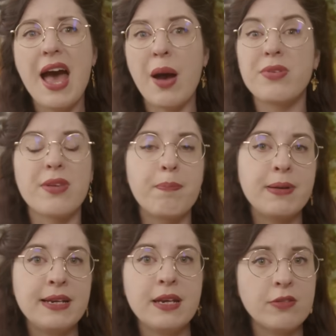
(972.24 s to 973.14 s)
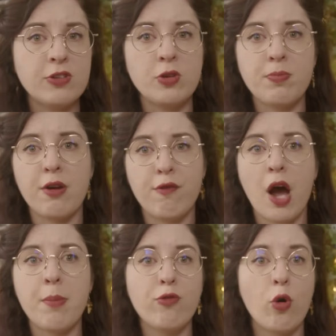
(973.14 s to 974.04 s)
and was completely consumed by
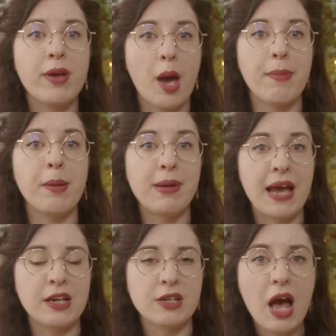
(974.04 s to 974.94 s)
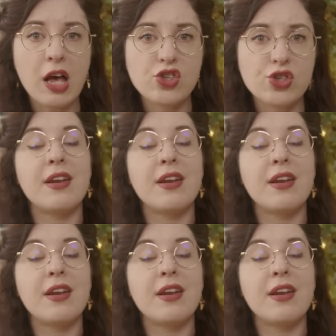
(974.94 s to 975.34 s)
fire before becoming blackened ash.